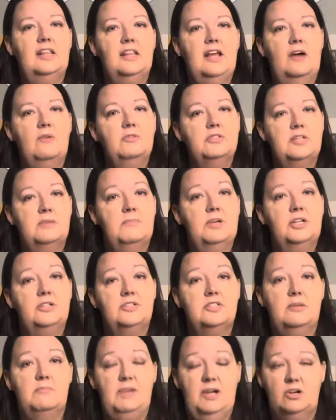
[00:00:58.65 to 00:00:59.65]
That was a
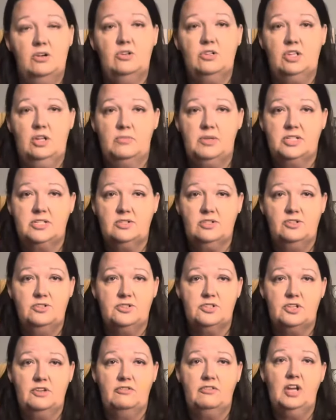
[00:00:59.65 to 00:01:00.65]
Middleton Barrel Club
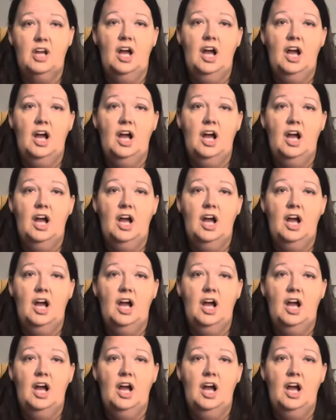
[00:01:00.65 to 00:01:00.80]
exclusive.